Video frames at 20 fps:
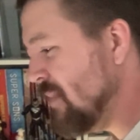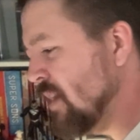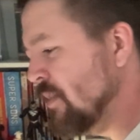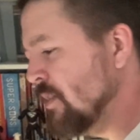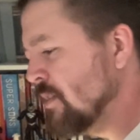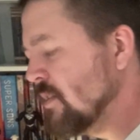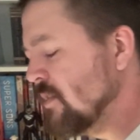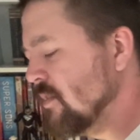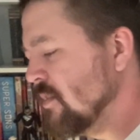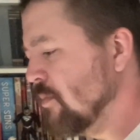
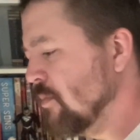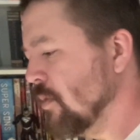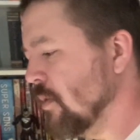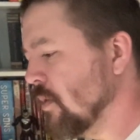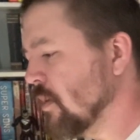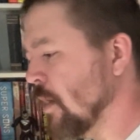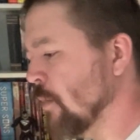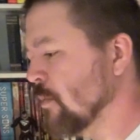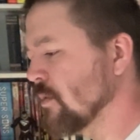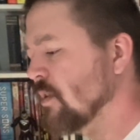This is the
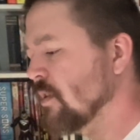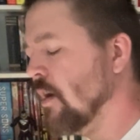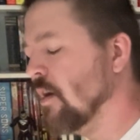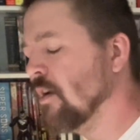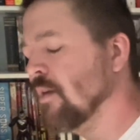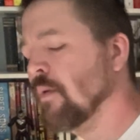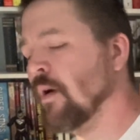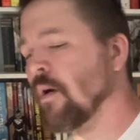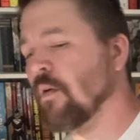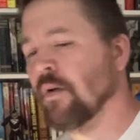book I was
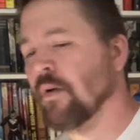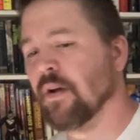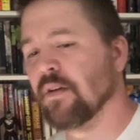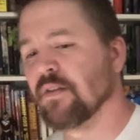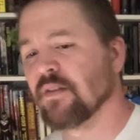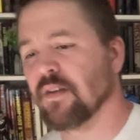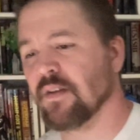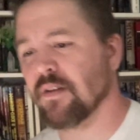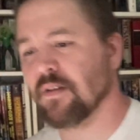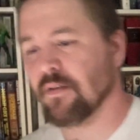talking about when I
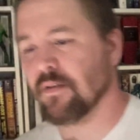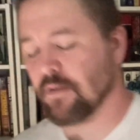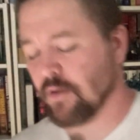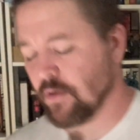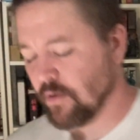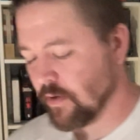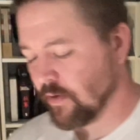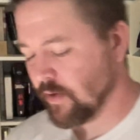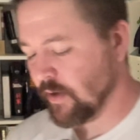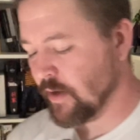said
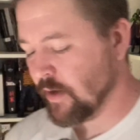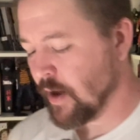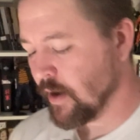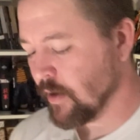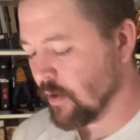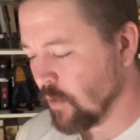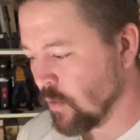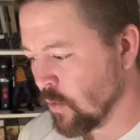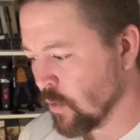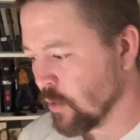clearly not
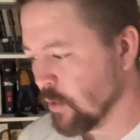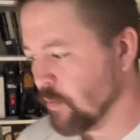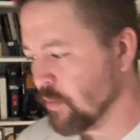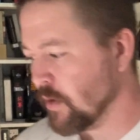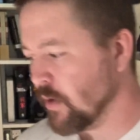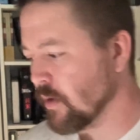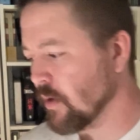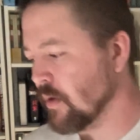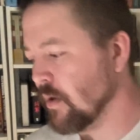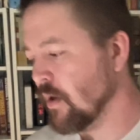a horror
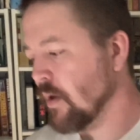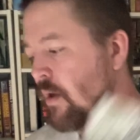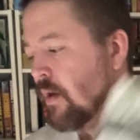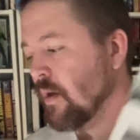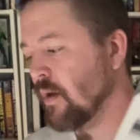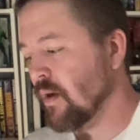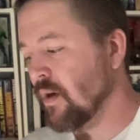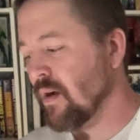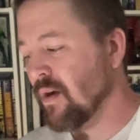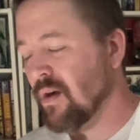book.
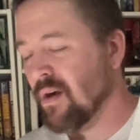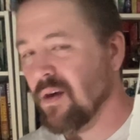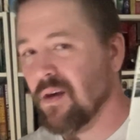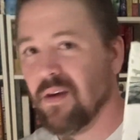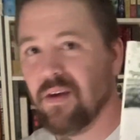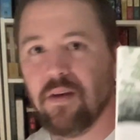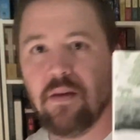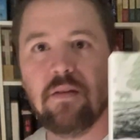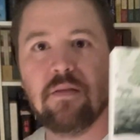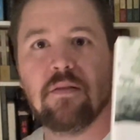
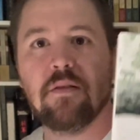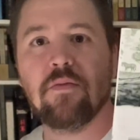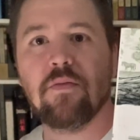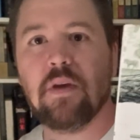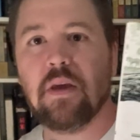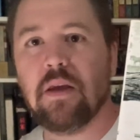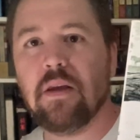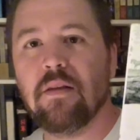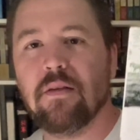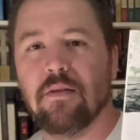East of
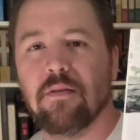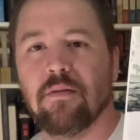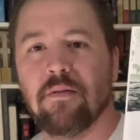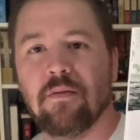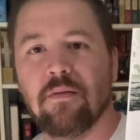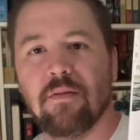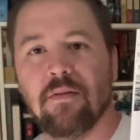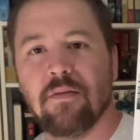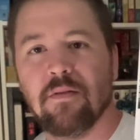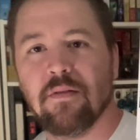Eden
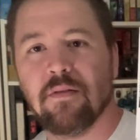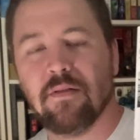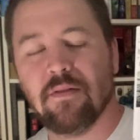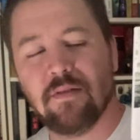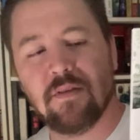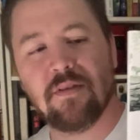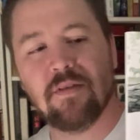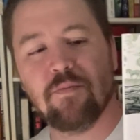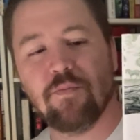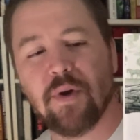
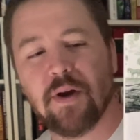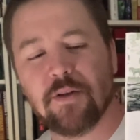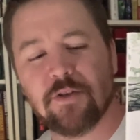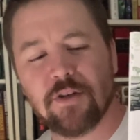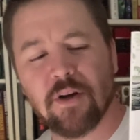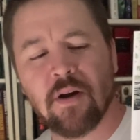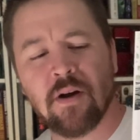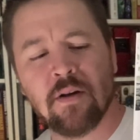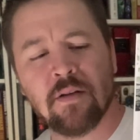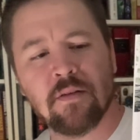by
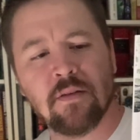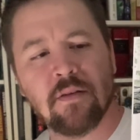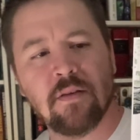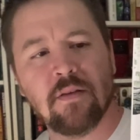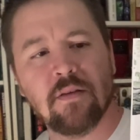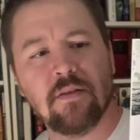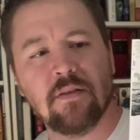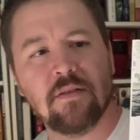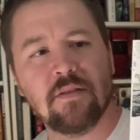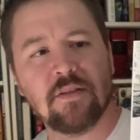John
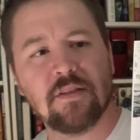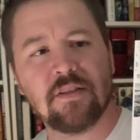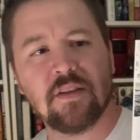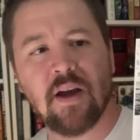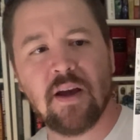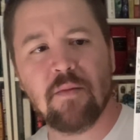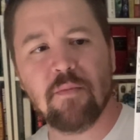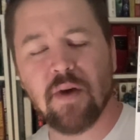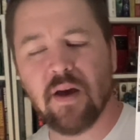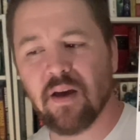
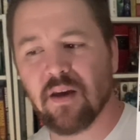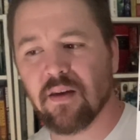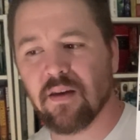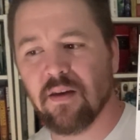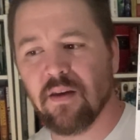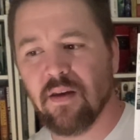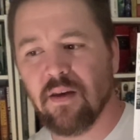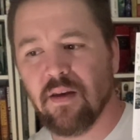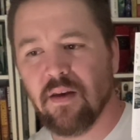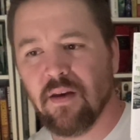Steinbeck.
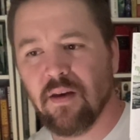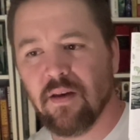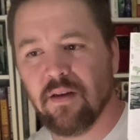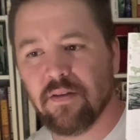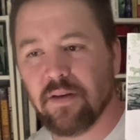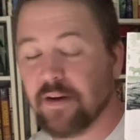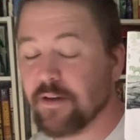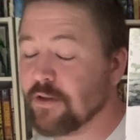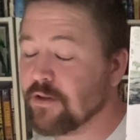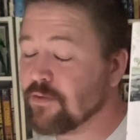
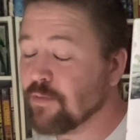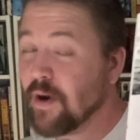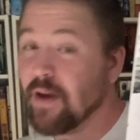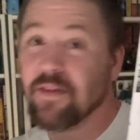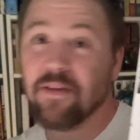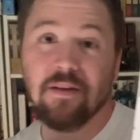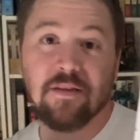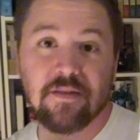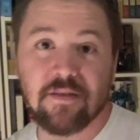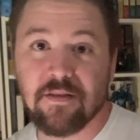I just
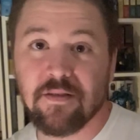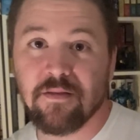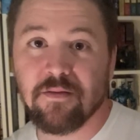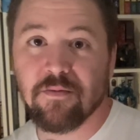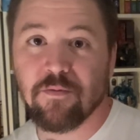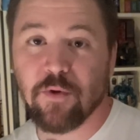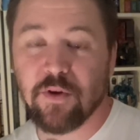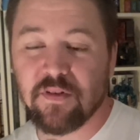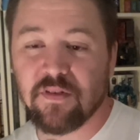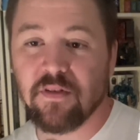read this
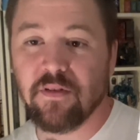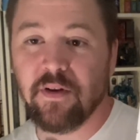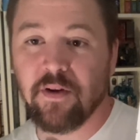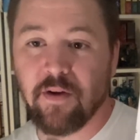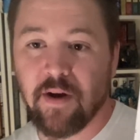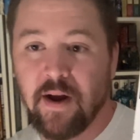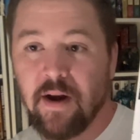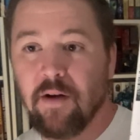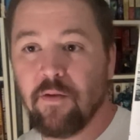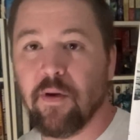recently,
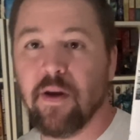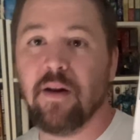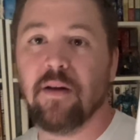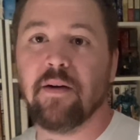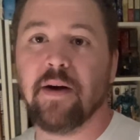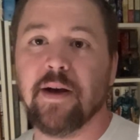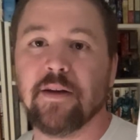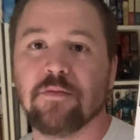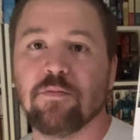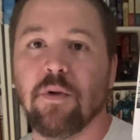right? I read it
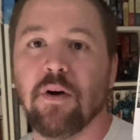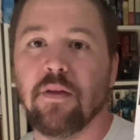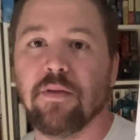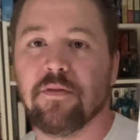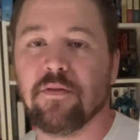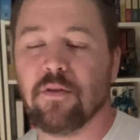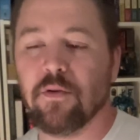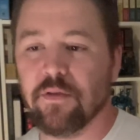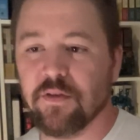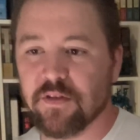last month,
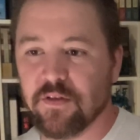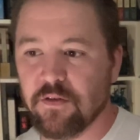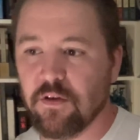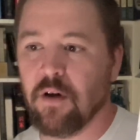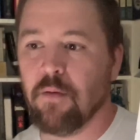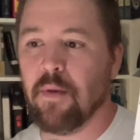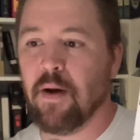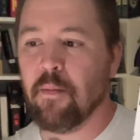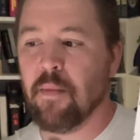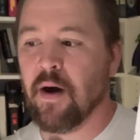so this is
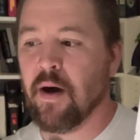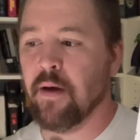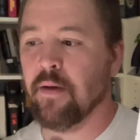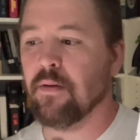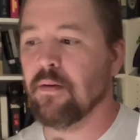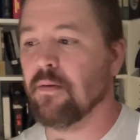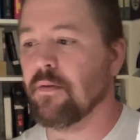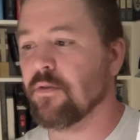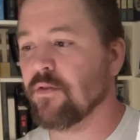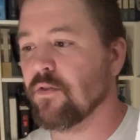on my
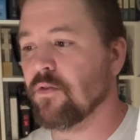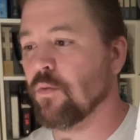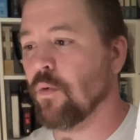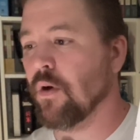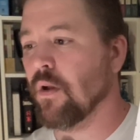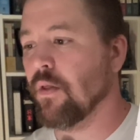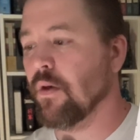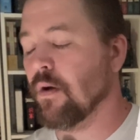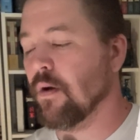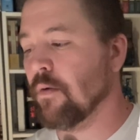mind. This is
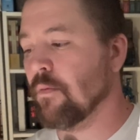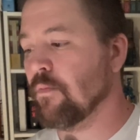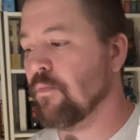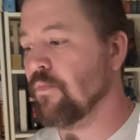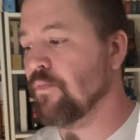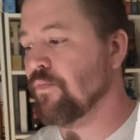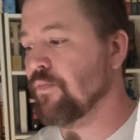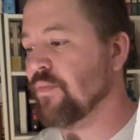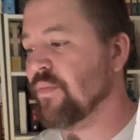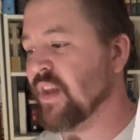one of the
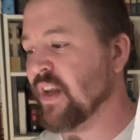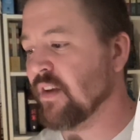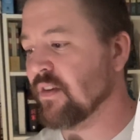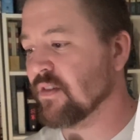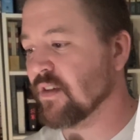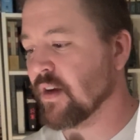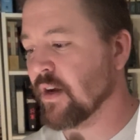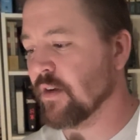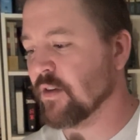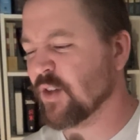things
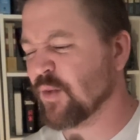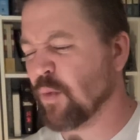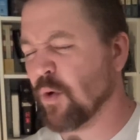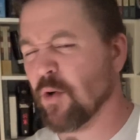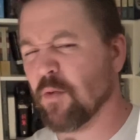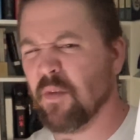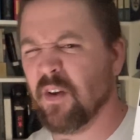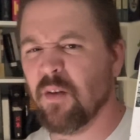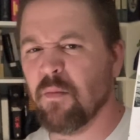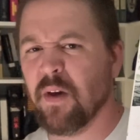that kind of
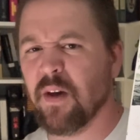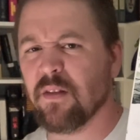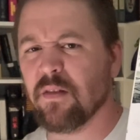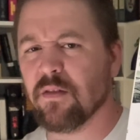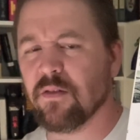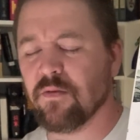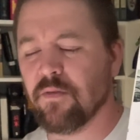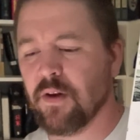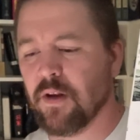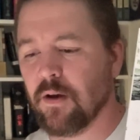spurred me to make
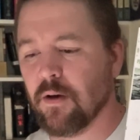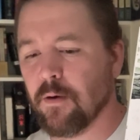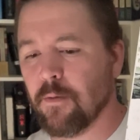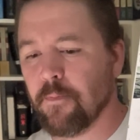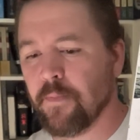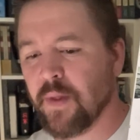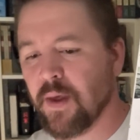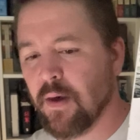this video.